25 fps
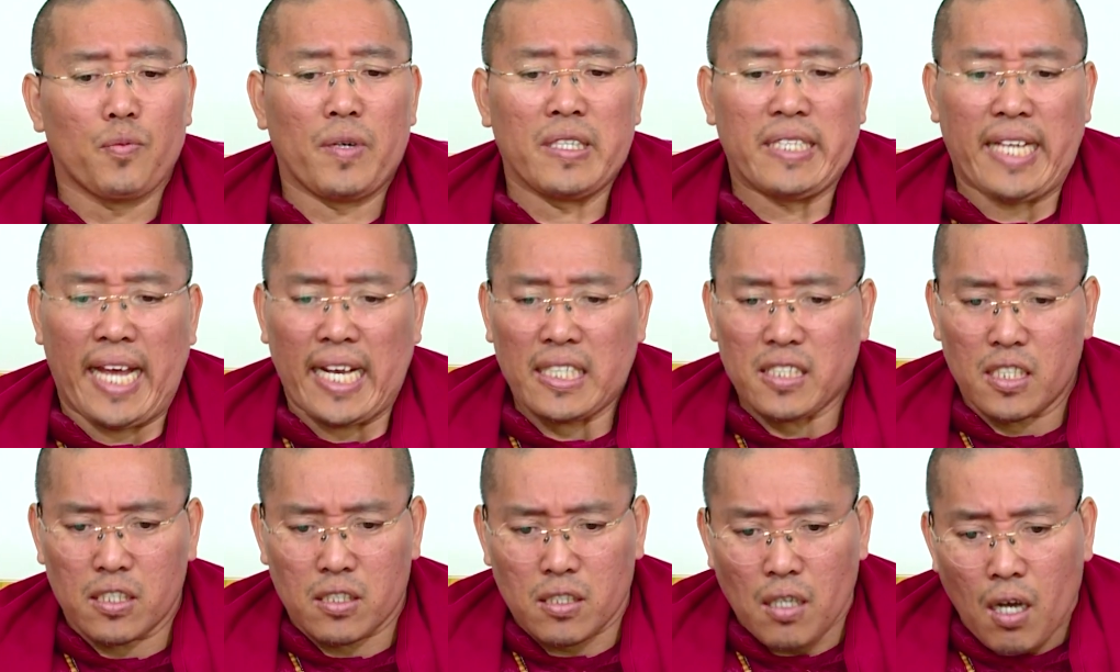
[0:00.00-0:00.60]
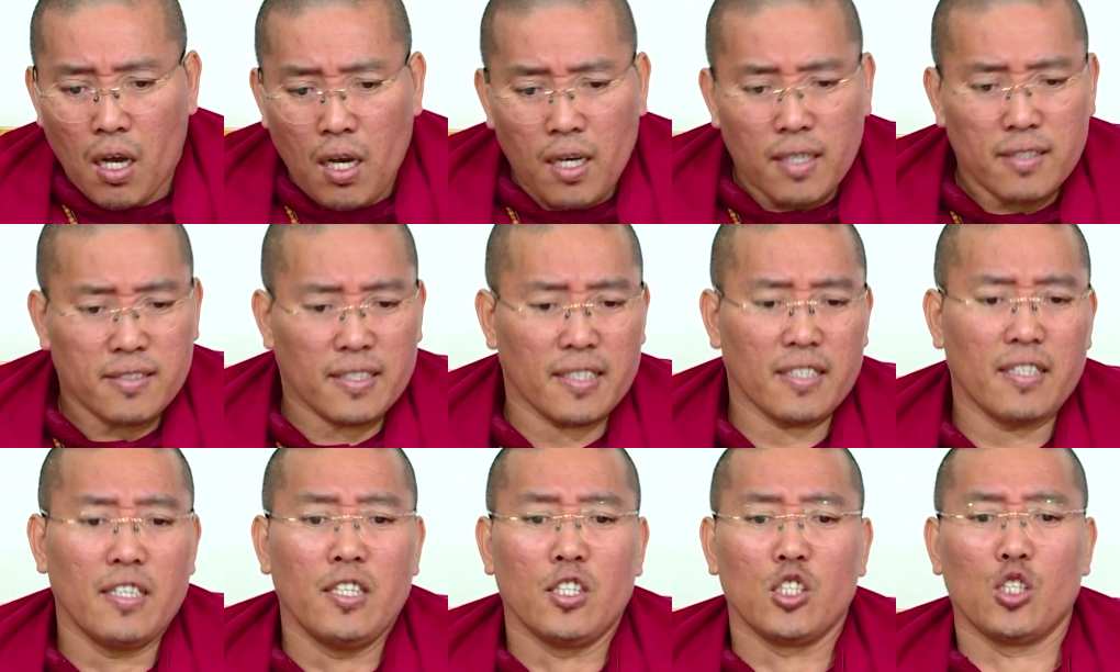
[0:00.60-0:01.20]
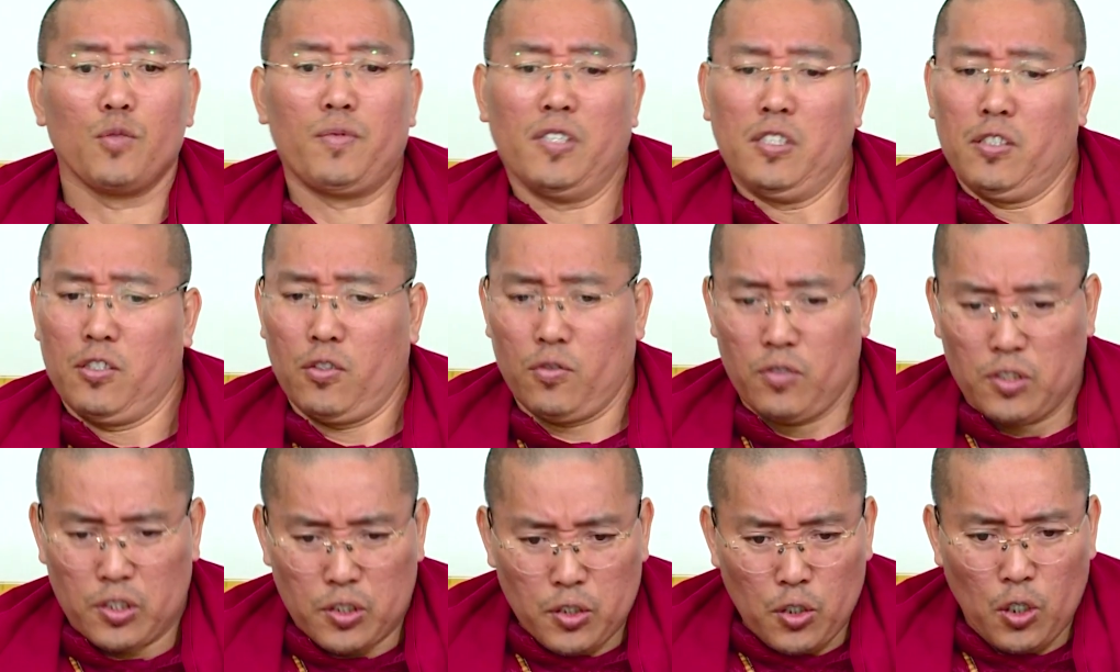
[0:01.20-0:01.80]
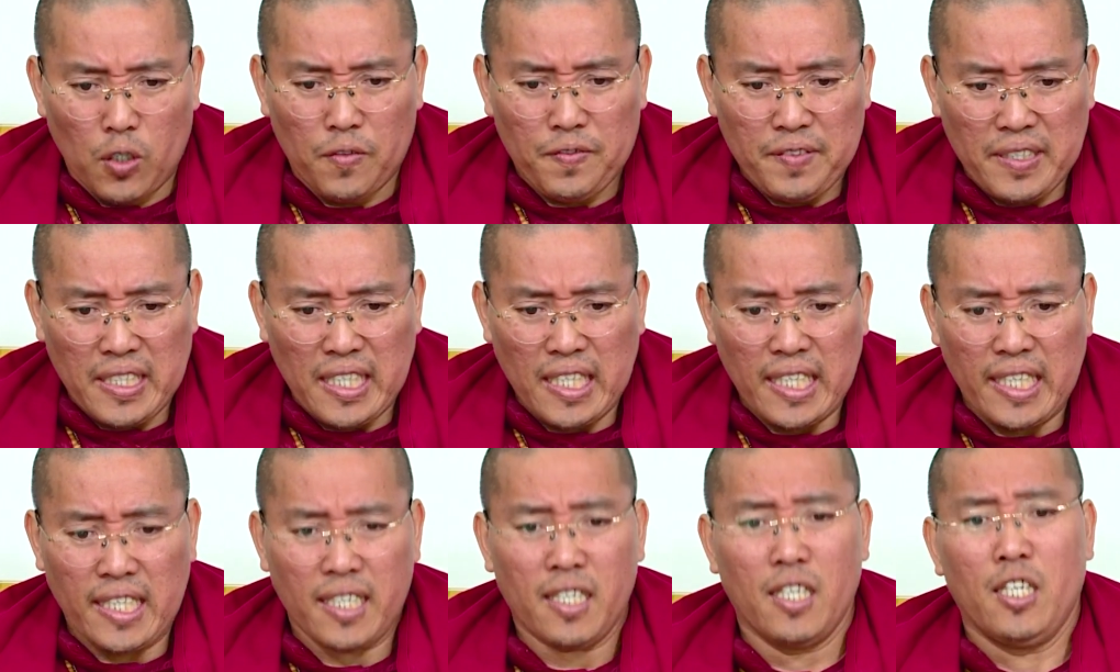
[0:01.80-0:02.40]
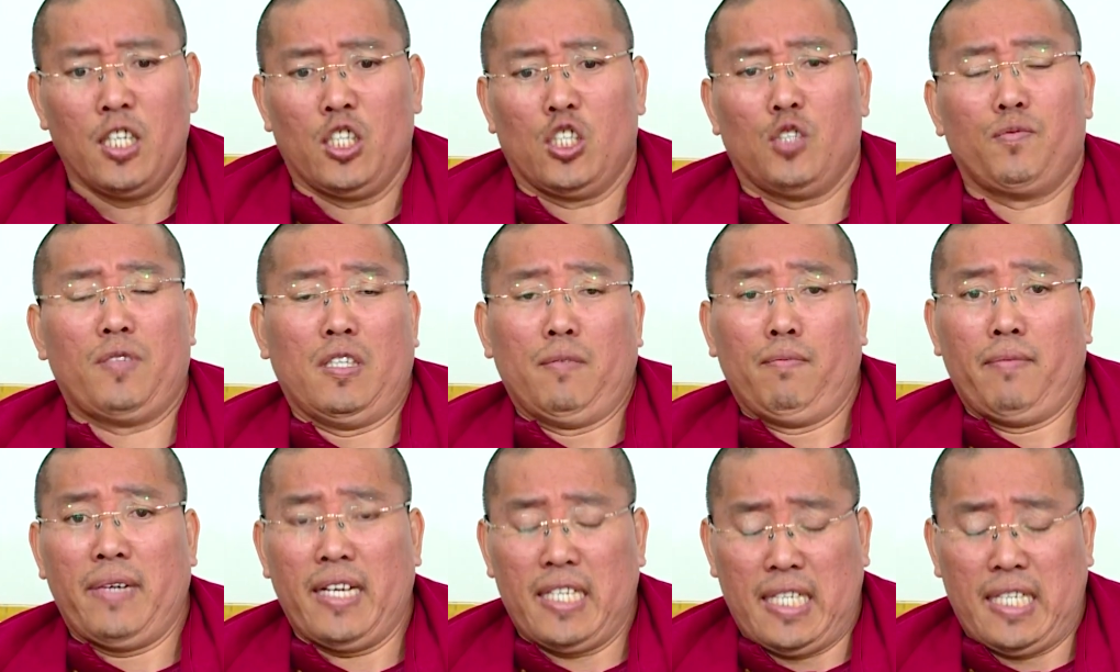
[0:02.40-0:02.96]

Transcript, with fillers: you've been exercising, you've been doing self healing, you've been